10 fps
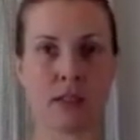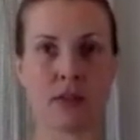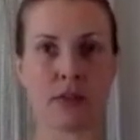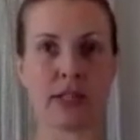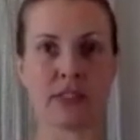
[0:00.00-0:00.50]

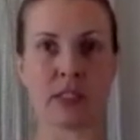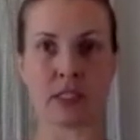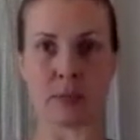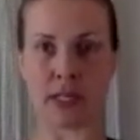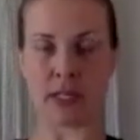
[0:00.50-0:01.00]
Thoracic
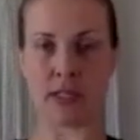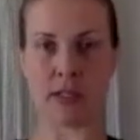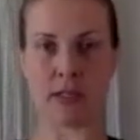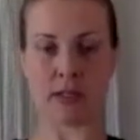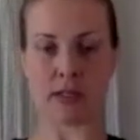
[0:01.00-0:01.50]
spine
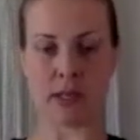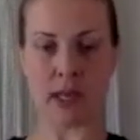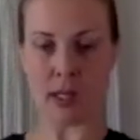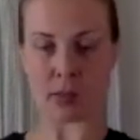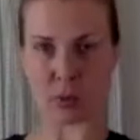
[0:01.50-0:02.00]

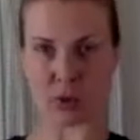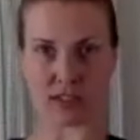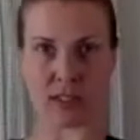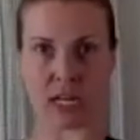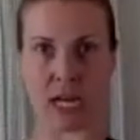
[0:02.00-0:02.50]
in,
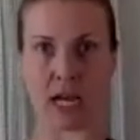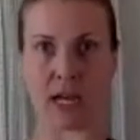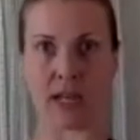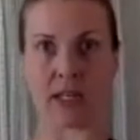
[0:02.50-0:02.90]
pressing high.